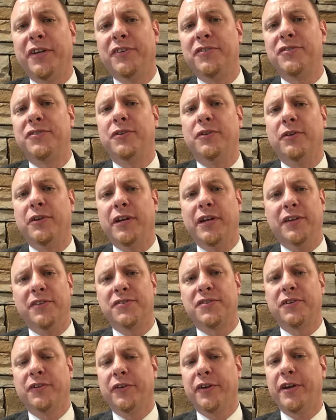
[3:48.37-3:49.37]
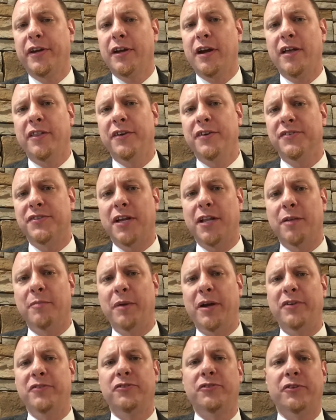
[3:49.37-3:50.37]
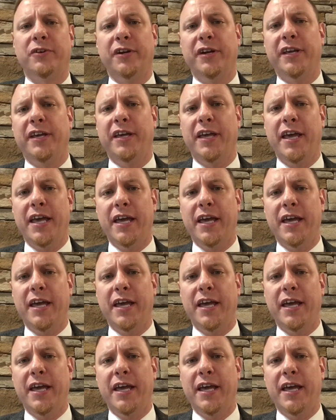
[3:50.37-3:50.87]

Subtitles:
students, to look at all these elementary